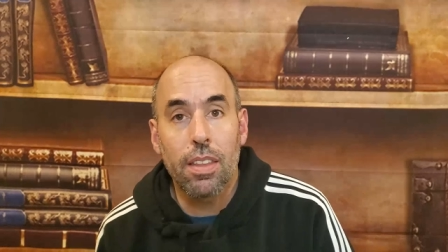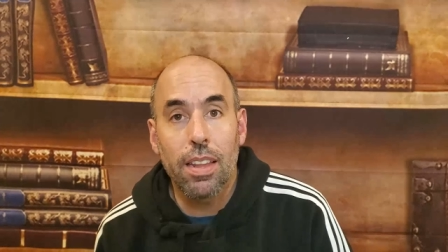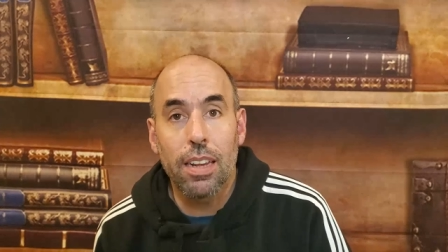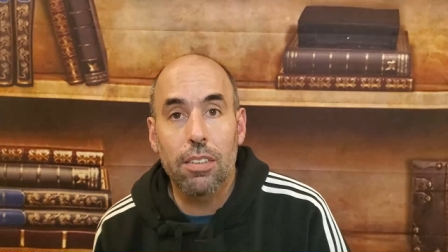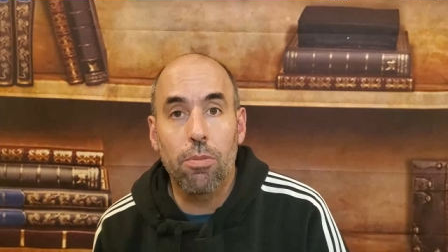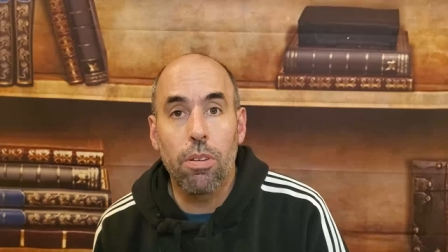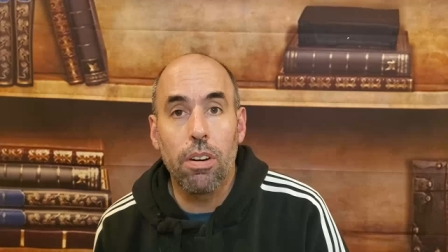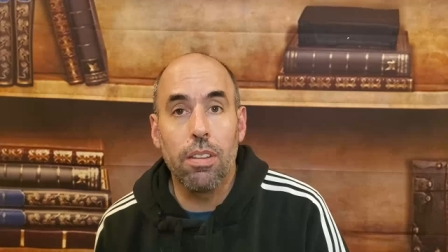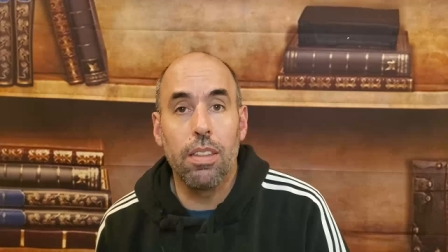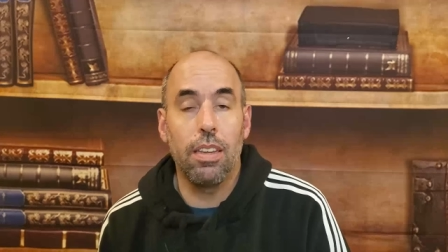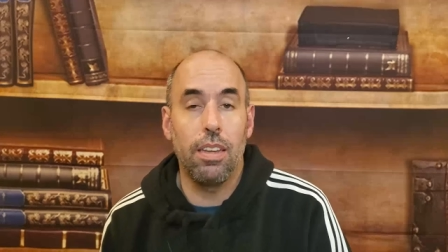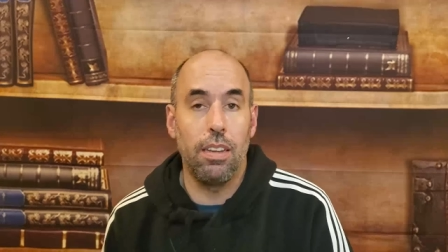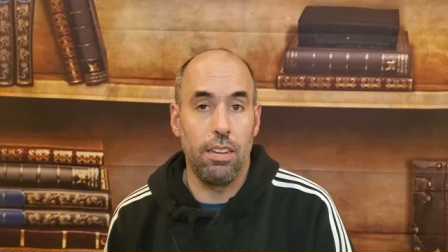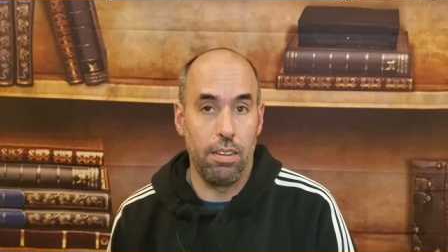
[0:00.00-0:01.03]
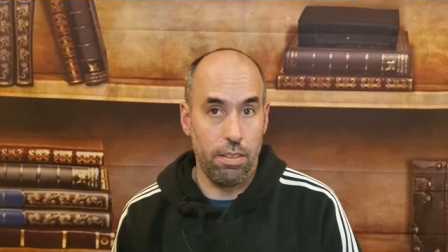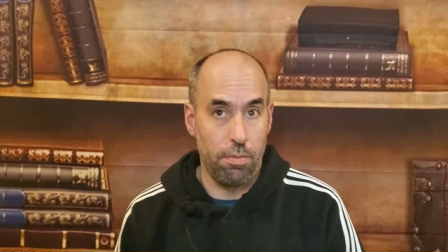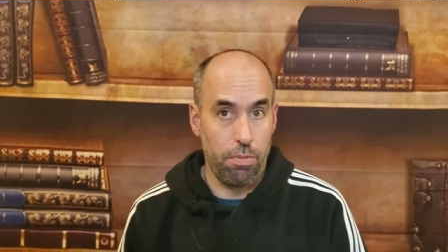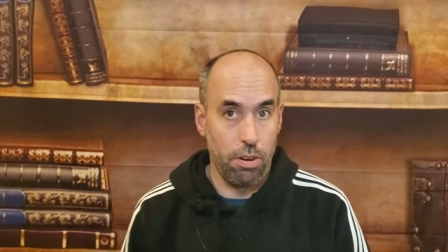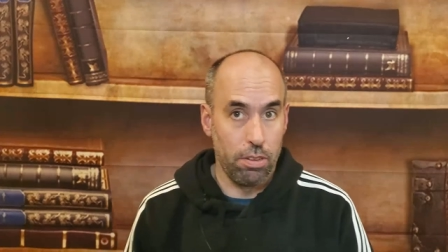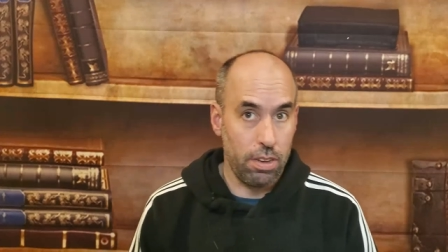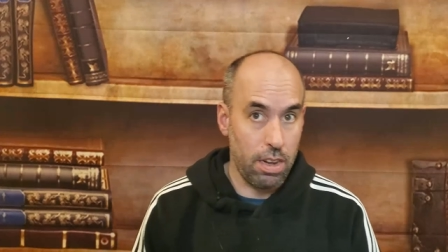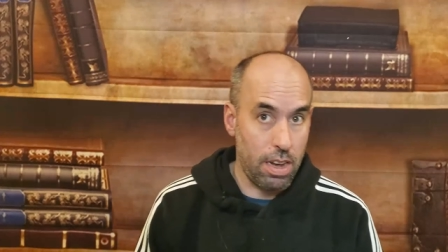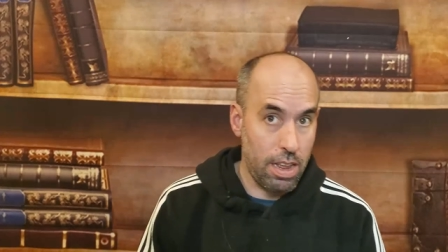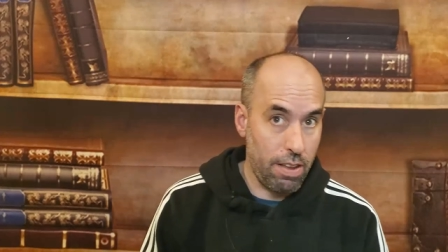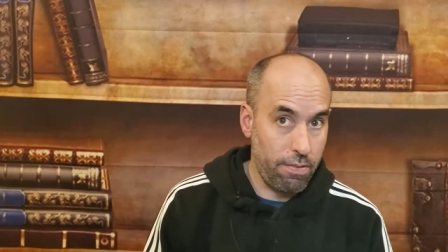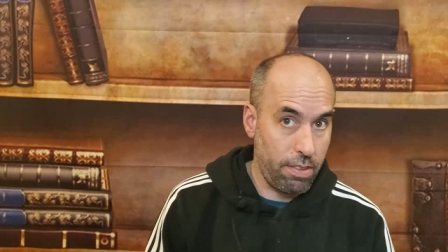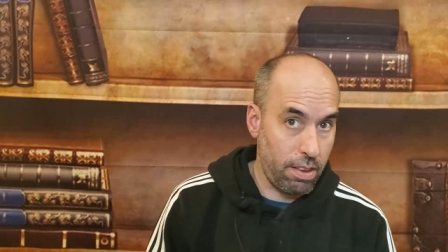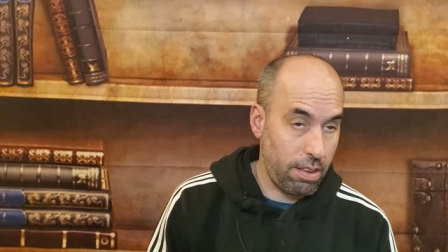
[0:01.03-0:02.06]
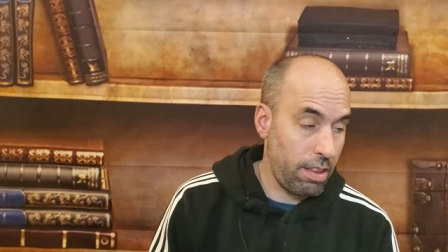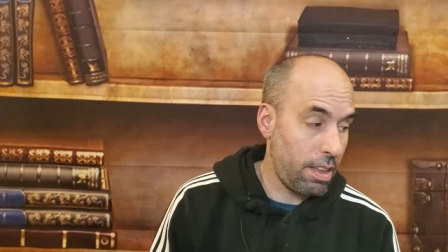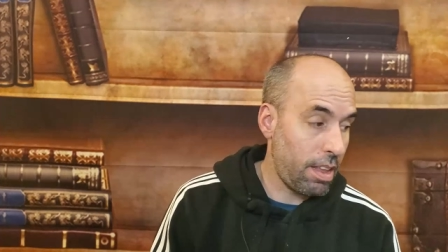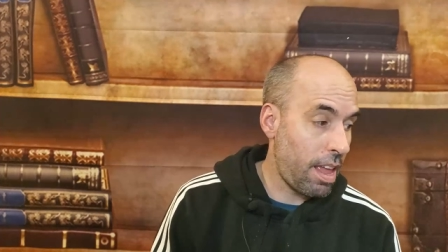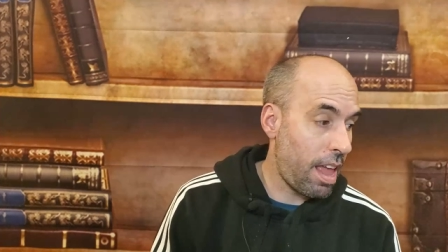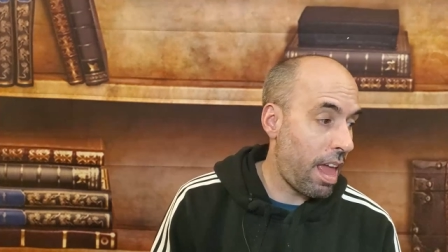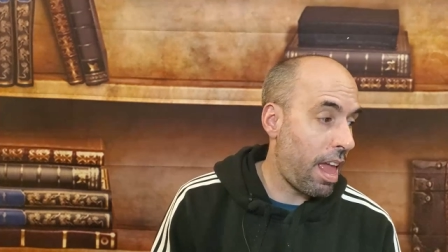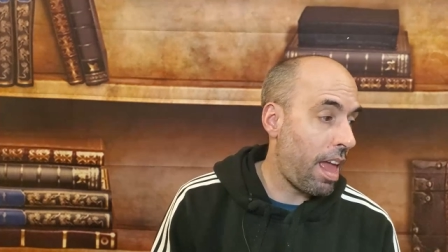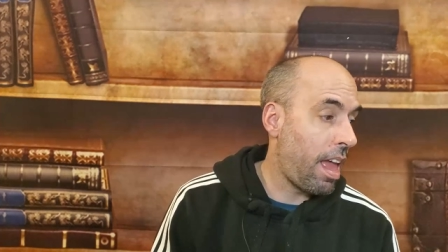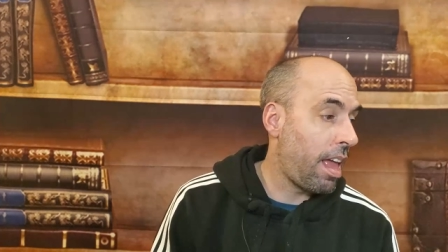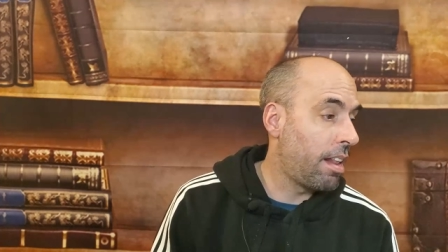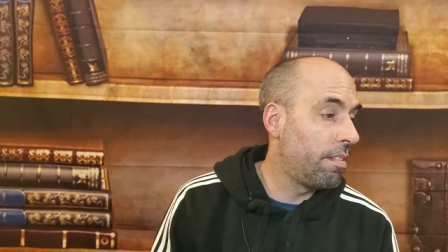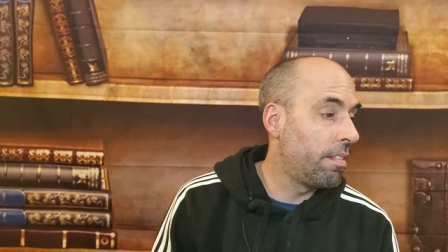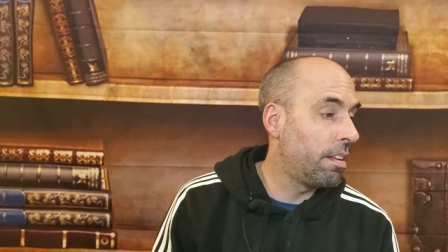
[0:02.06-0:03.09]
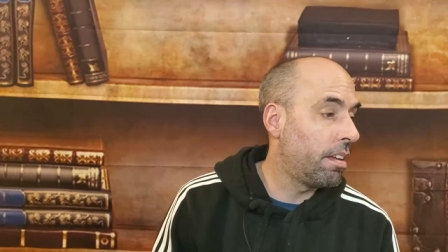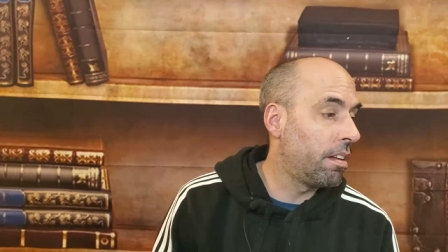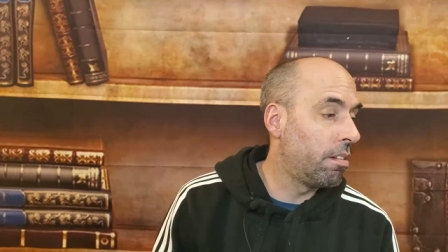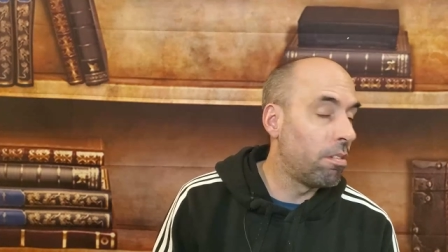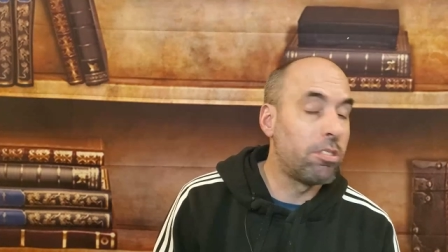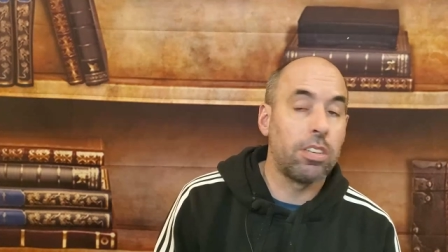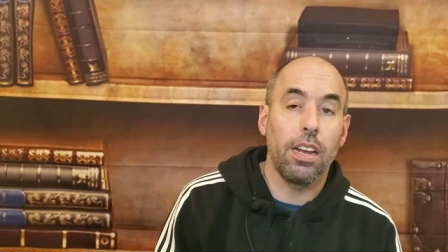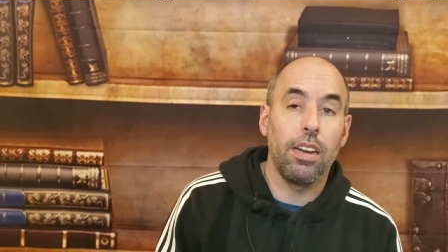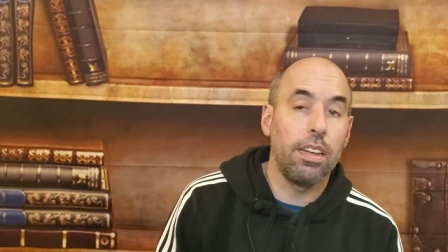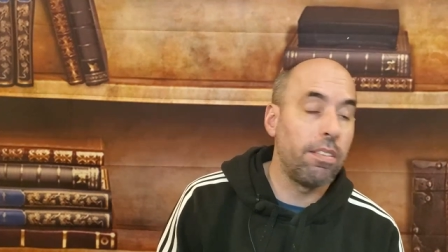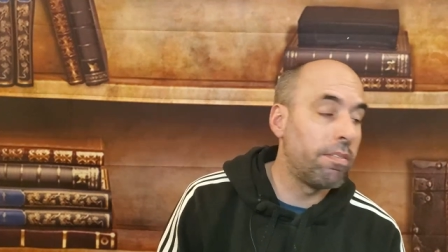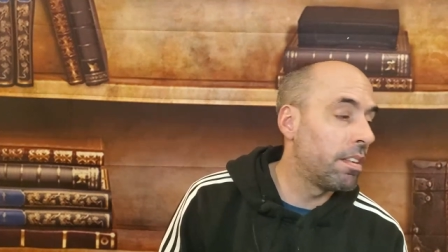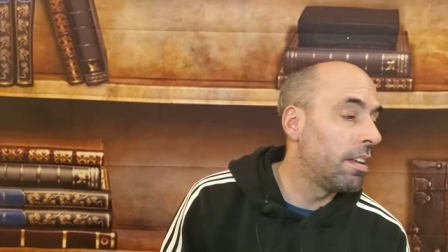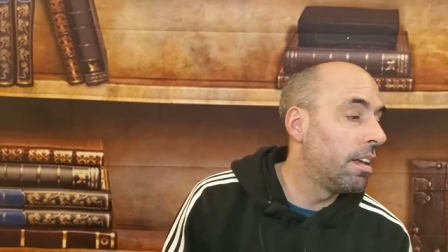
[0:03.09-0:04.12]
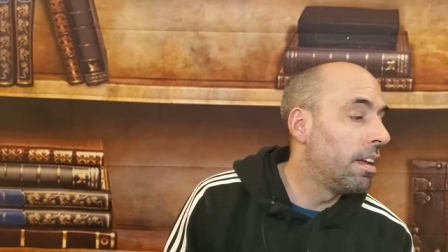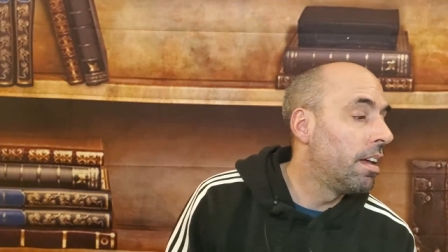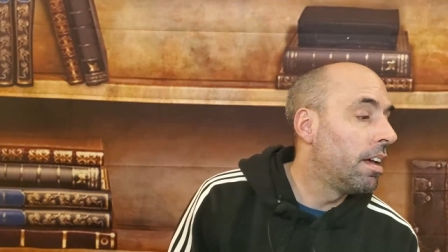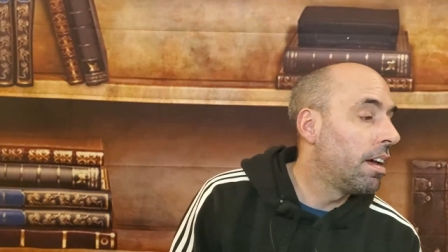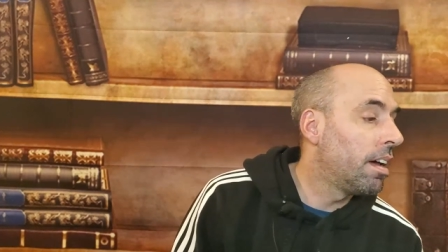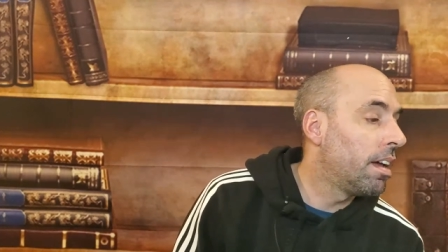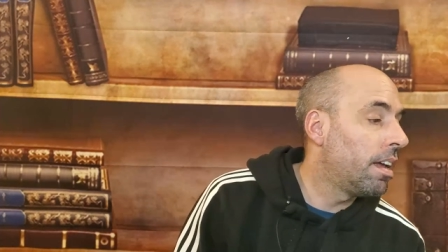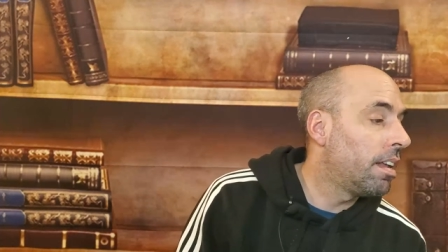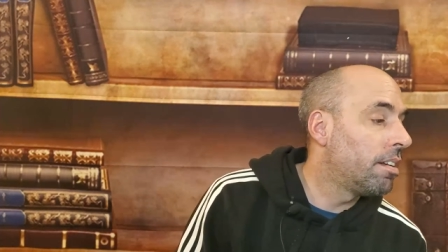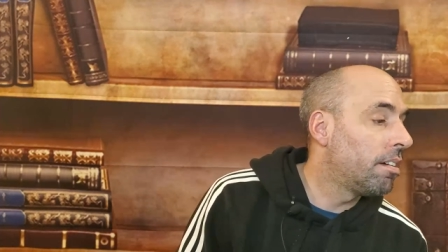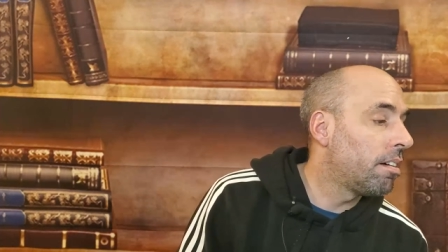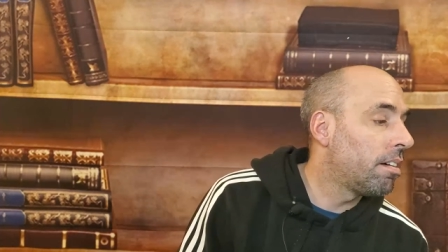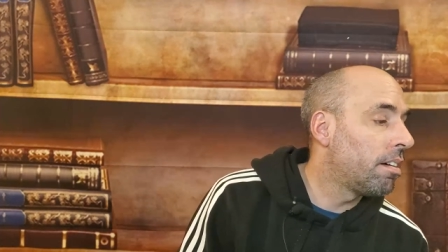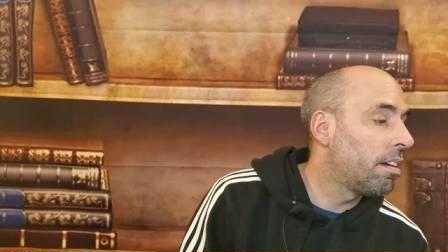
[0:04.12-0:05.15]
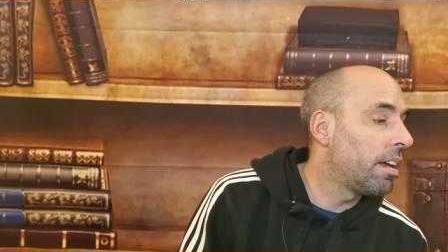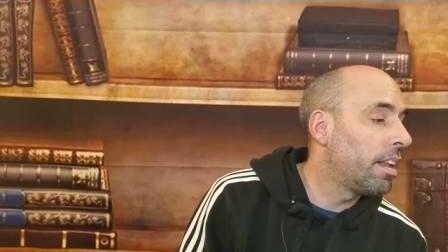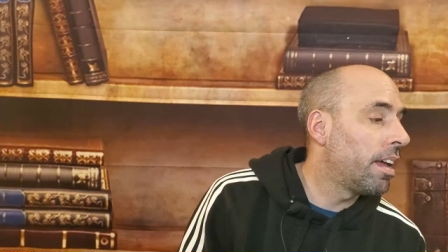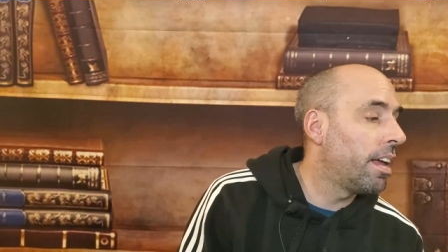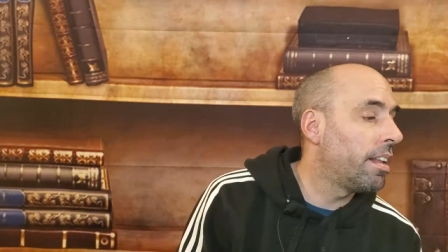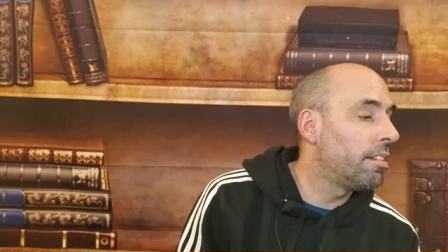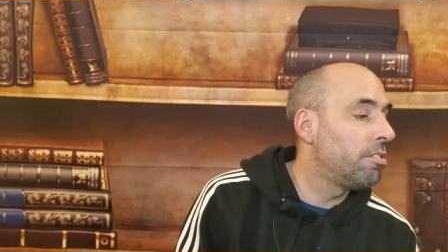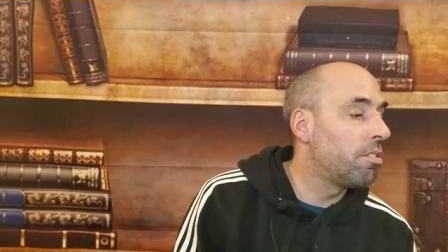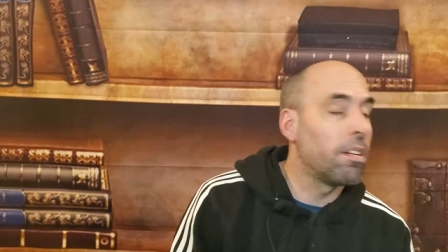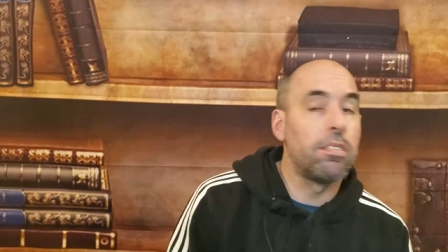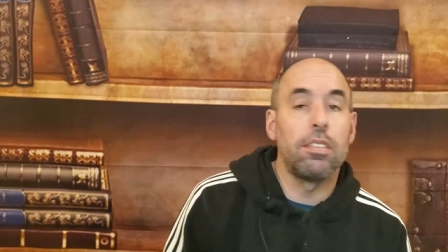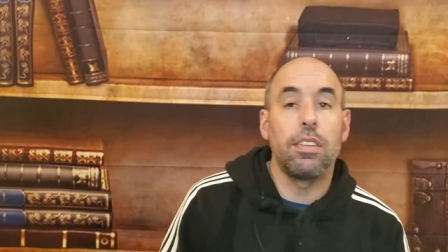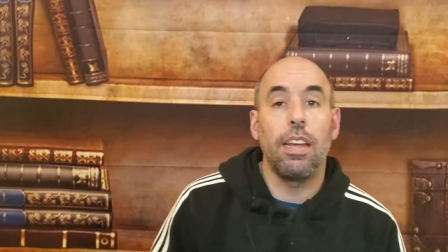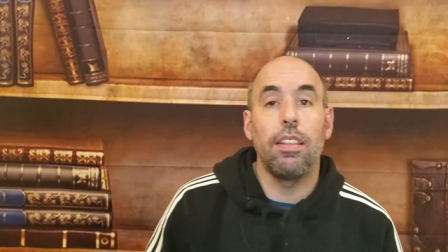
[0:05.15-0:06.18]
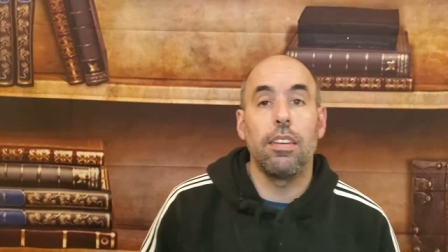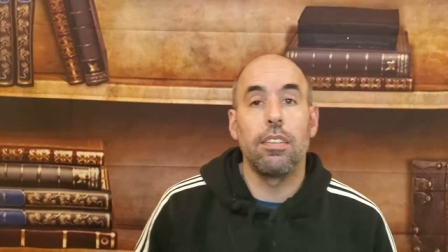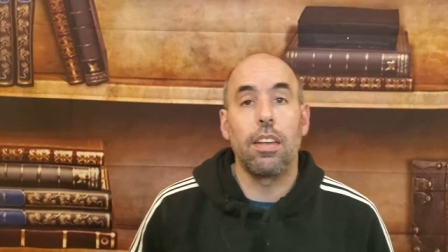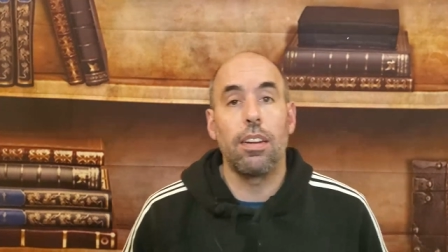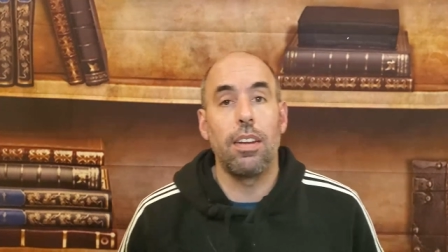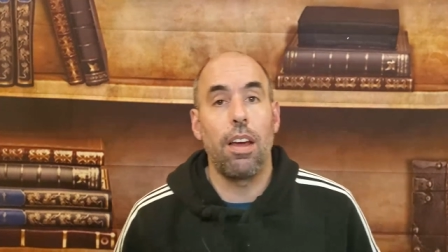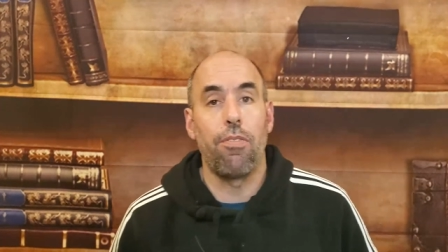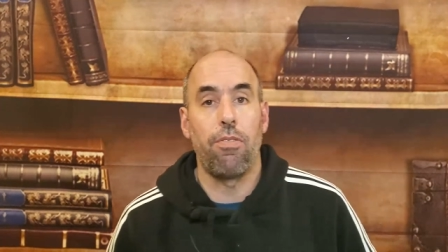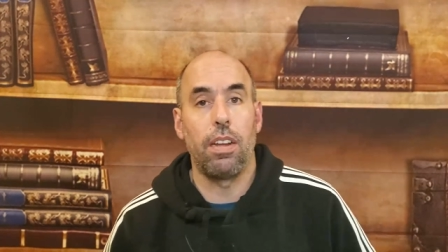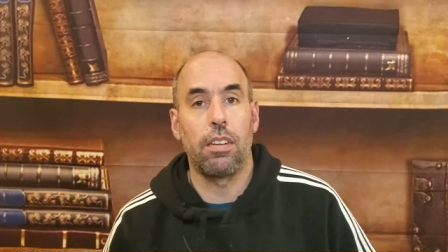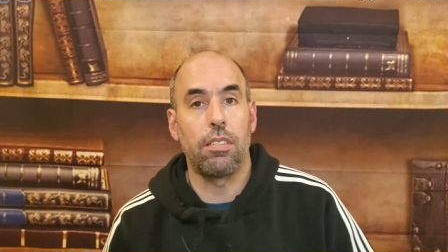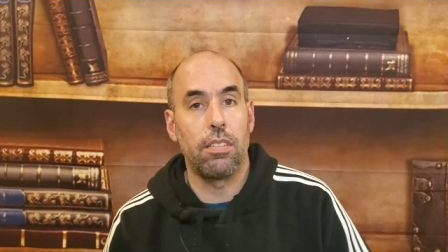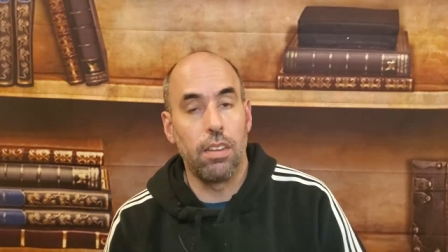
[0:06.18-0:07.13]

That's where the person lived and Lotje lived and, uh, and you can see this on Netflix.